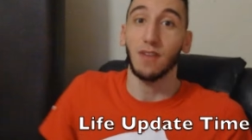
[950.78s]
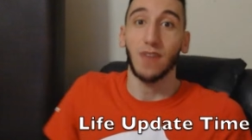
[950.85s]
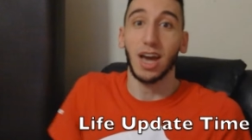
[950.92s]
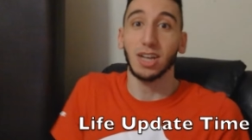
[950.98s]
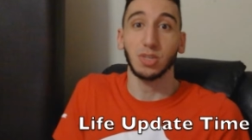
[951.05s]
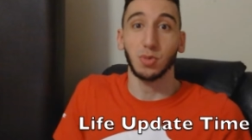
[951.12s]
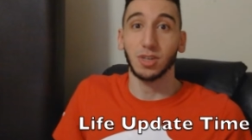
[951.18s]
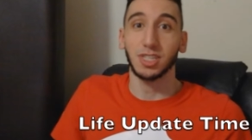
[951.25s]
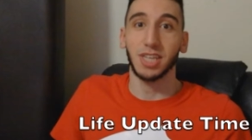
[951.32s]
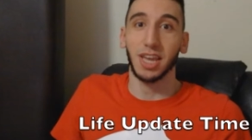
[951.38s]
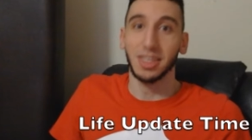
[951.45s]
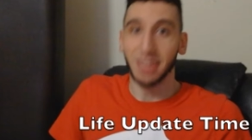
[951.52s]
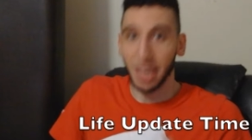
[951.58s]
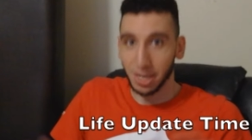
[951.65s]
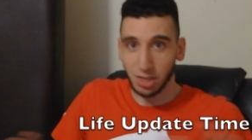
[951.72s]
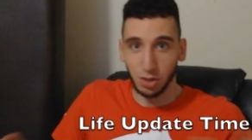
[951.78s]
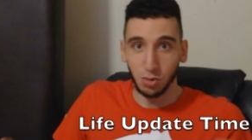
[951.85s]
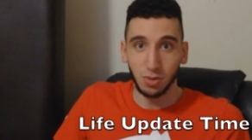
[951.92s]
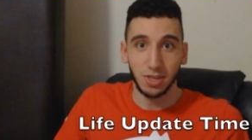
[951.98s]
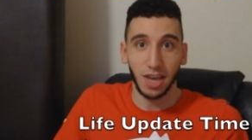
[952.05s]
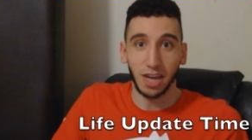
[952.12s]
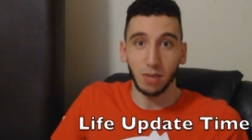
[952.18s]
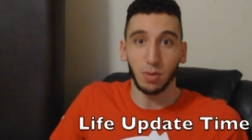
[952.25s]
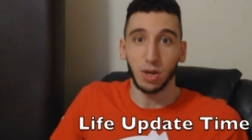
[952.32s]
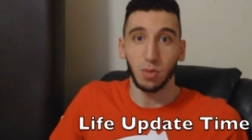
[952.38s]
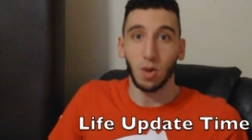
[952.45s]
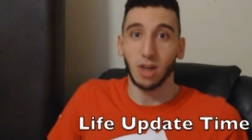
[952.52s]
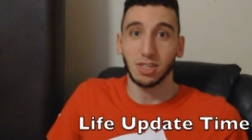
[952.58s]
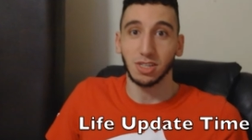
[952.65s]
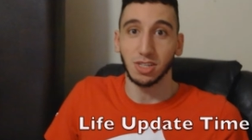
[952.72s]
I just want to say thank you to anybody
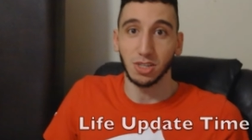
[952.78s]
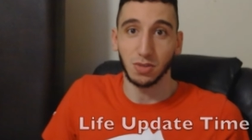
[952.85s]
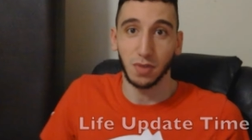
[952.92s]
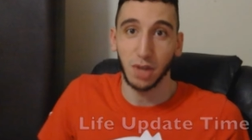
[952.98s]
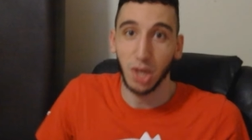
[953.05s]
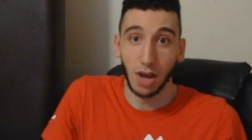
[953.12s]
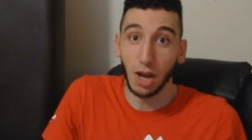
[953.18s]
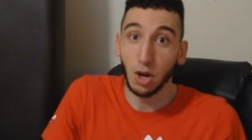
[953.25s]
watching this video.